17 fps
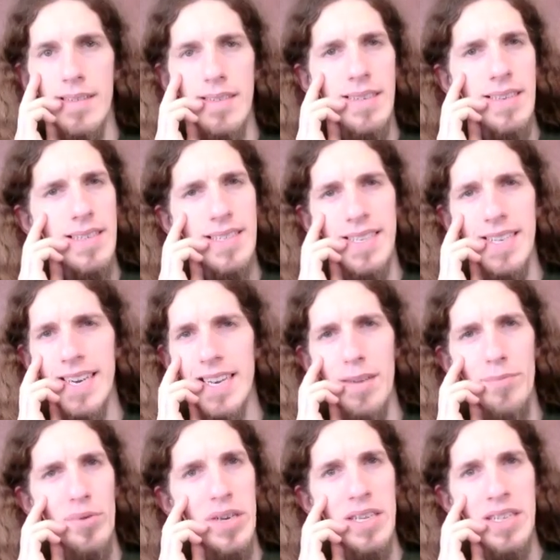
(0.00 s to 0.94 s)
That's
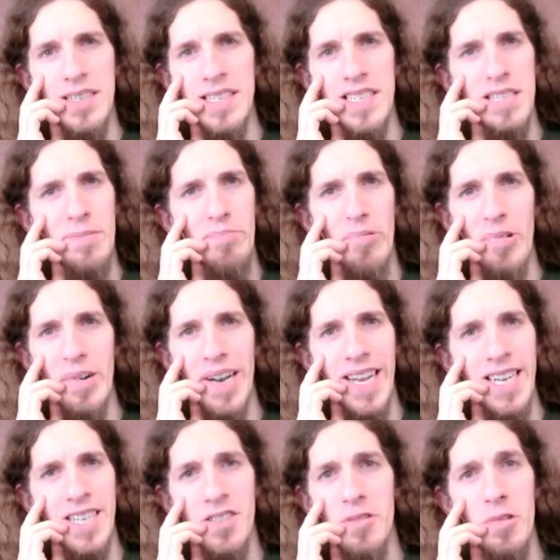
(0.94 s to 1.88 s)
gotta be as
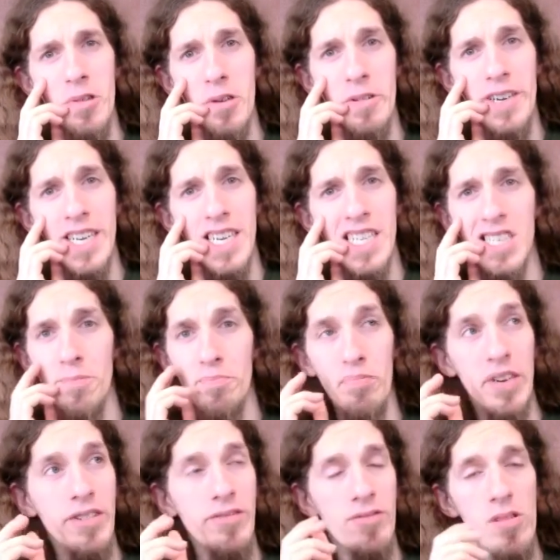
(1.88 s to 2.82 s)
disappointing as ordering a
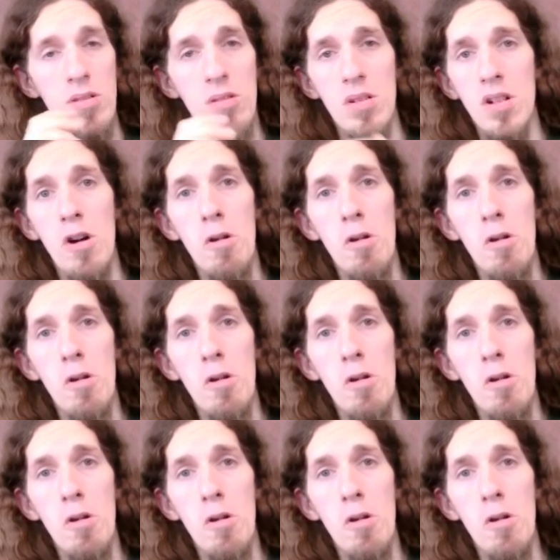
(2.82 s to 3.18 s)
spring roll,